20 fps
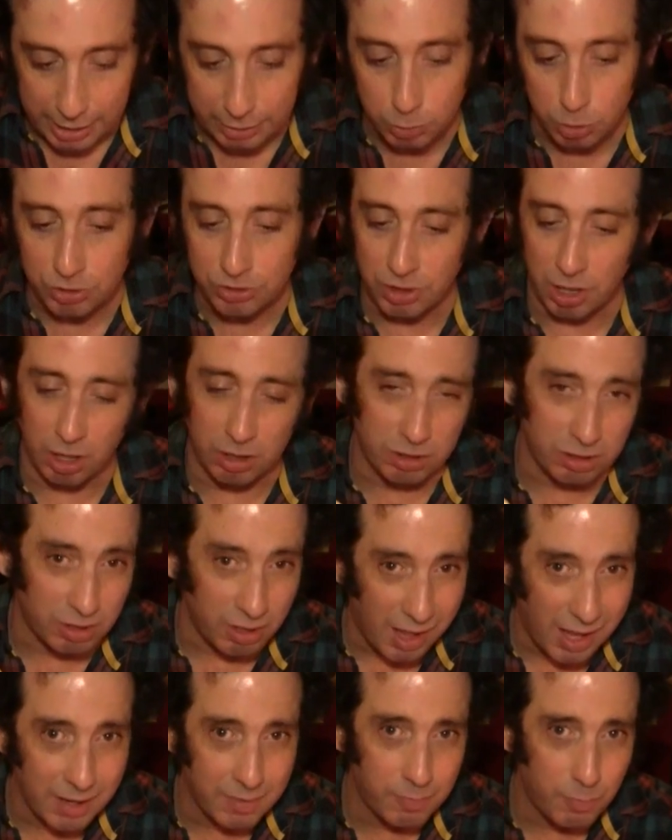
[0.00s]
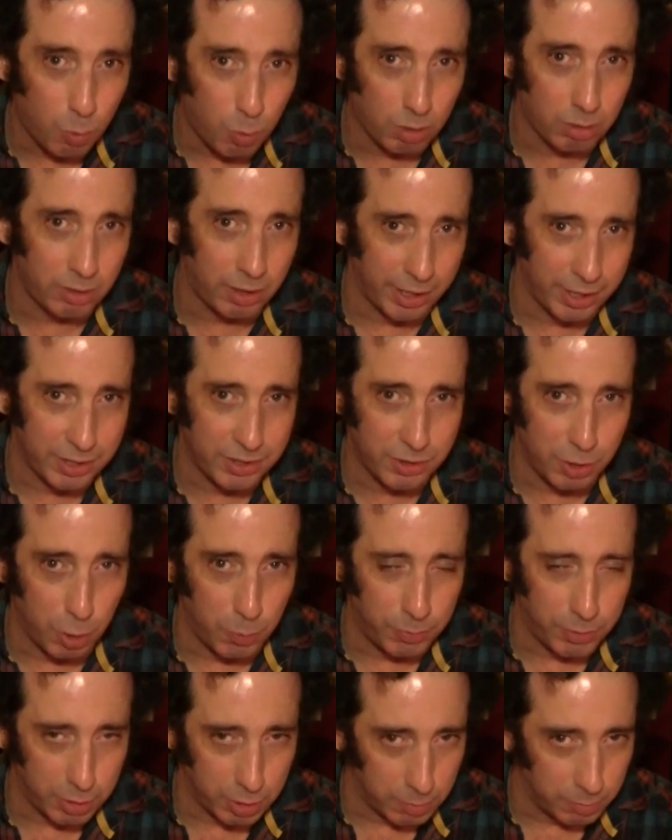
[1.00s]
it looks a lot more like
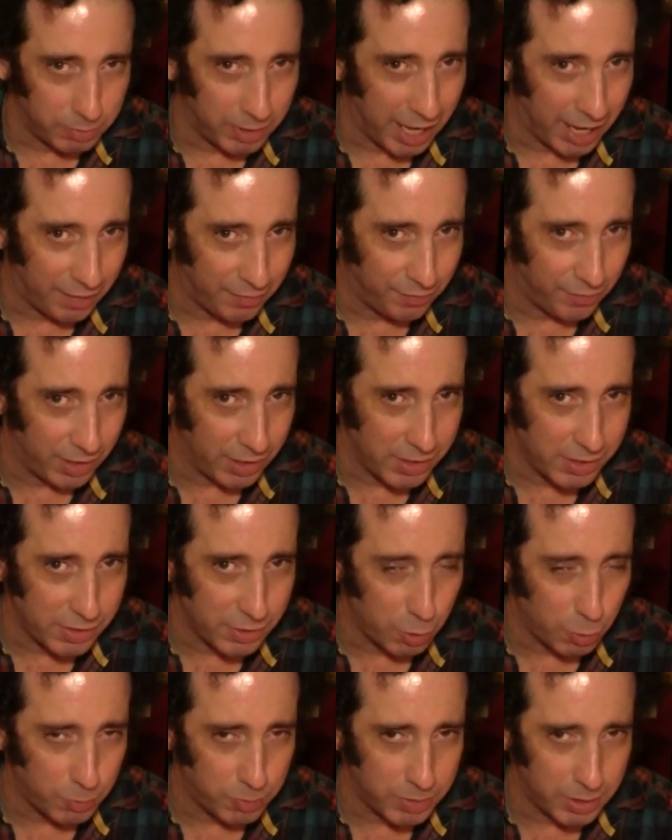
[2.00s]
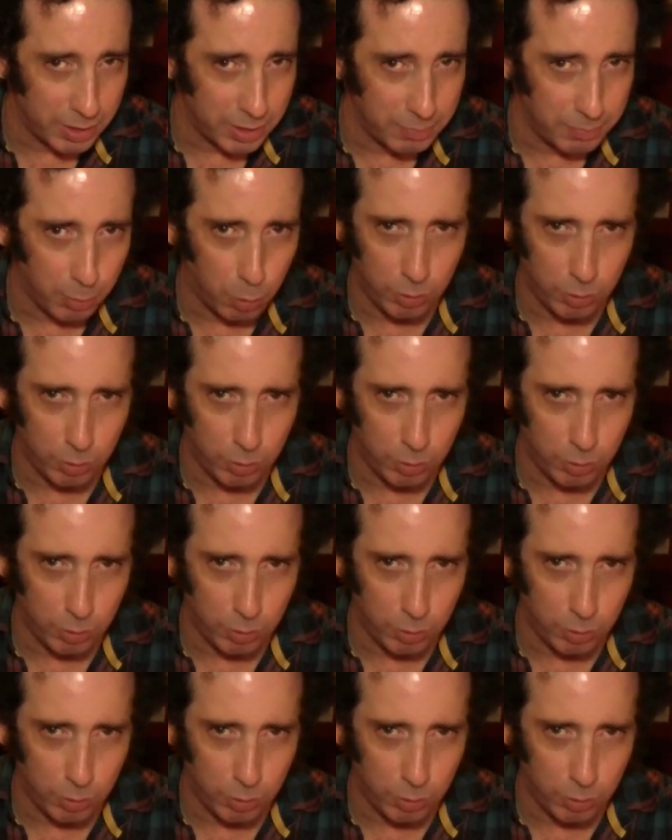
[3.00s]
soap than the black face soap did,